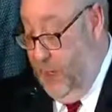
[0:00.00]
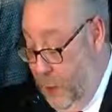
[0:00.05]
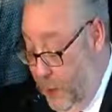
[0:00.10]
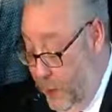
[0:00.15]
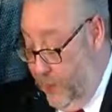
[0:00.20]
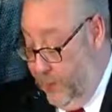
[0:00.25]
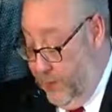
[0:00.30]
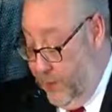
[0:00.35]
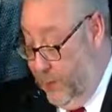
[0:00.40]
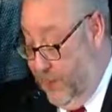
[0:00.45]

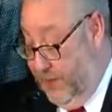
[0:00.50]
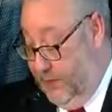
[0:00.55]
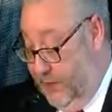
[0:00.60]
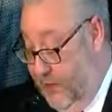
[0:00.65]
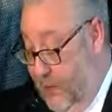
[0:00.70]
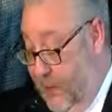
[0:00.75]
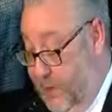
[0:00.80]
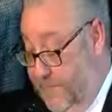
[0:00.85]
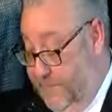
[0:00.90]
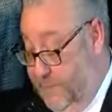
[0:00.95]
opioid
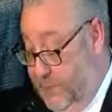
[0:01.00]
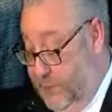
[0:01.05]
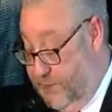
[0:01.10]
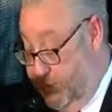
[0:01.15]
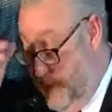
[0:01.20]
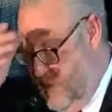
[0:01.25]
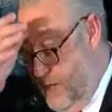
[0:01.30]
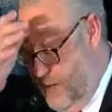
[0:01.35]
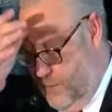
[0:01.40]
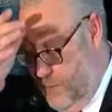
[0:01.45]
law
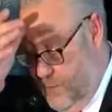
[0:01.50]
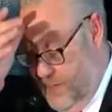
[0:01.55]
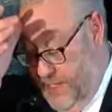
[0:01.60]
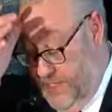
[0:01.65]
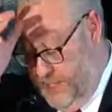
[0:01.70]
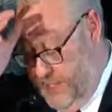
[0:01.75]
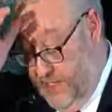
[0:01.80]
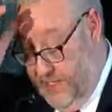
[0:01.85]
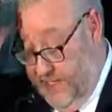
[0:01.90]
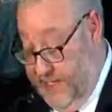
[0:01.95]
enforcement
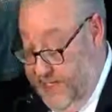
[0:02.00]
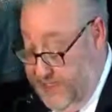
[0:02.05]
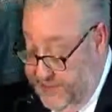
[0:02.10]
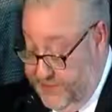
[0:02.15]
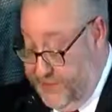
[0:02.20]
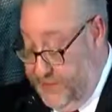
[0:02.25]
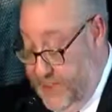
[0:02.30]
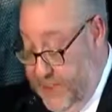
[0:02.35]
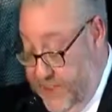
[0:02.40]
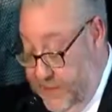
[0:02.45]
operation in
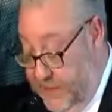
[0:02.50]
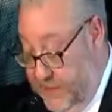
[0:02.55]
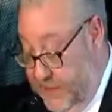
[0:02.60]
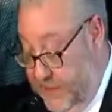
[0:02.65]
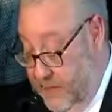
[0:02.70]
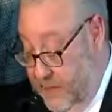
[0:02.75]
history,